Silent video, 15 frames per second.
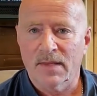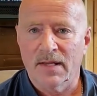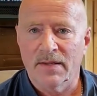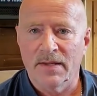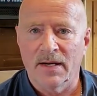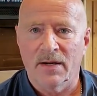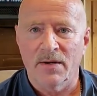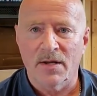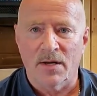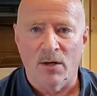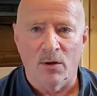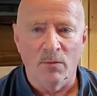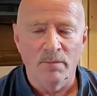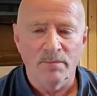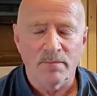there you
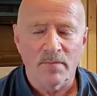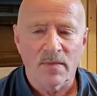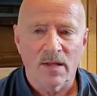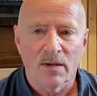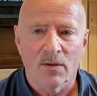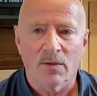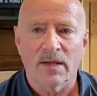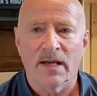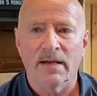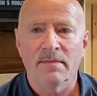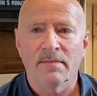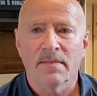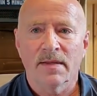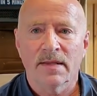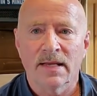go.
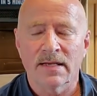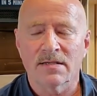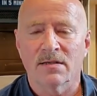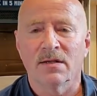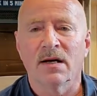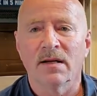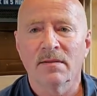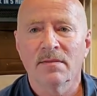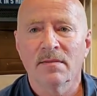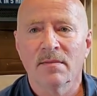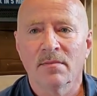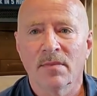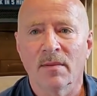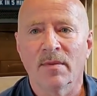Okay, thanks a lot. Bye